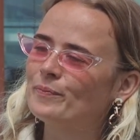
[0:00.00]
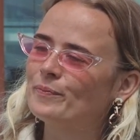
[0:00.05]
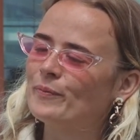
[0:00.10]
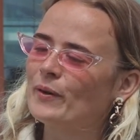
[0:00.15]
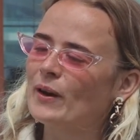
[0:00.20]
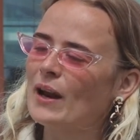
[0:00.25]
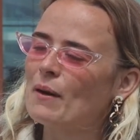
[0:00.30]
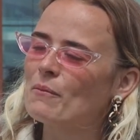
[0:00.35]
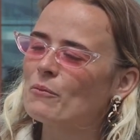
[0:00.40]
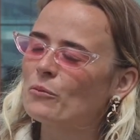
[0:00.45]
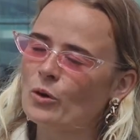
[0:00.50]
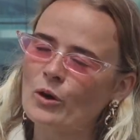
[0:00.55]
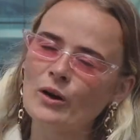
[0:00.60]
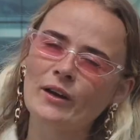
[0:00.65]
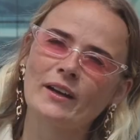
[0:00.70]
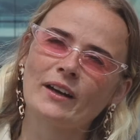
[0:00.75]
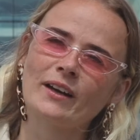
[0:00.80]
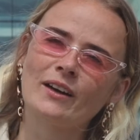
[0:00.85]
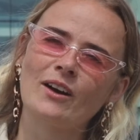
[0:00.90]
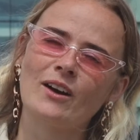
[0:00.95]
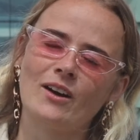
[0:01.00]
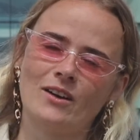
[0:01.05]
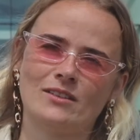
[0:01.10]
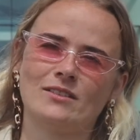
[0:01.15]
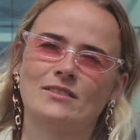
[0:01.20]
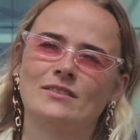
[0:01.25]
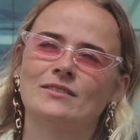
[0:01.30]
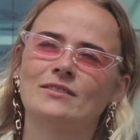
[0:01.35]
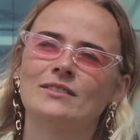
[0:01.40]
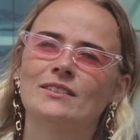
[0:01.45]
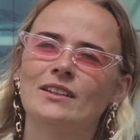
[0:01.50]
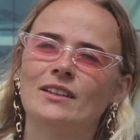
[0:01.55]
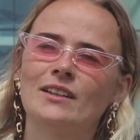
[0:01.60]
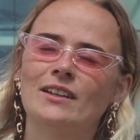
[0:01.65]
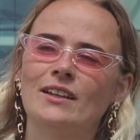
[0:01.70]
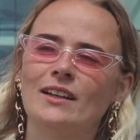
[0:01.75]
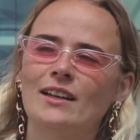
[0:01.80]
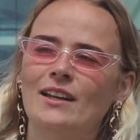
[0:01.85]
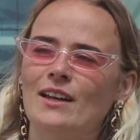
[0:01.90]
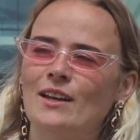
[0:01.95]
I'm working on
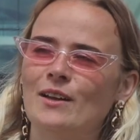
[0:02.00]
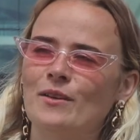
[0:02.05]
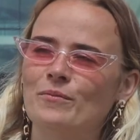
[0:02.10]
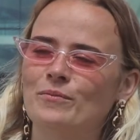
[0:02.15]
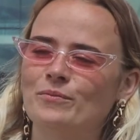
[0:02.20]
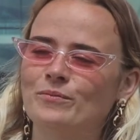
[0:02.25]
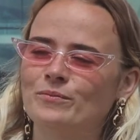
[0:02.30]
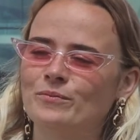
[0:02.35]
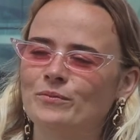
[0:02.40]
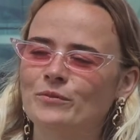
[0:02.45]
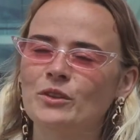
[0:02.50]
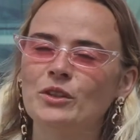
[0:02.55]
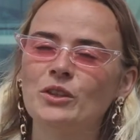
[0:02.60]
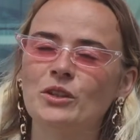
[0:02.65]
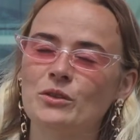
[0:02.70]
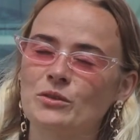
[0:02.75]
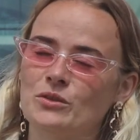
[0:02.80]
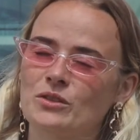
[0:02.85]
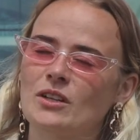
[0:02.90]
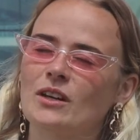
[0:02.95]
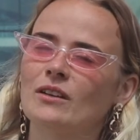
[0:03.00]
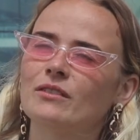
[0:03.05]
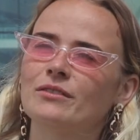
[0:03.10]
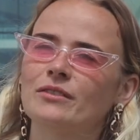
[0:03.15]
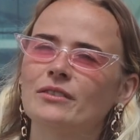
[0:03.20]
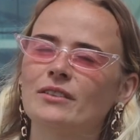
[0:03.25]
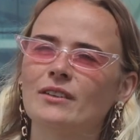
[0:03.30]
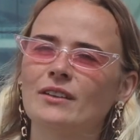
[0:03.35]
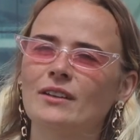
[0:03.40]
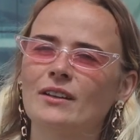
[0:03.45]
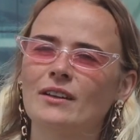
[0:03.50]
new stuff.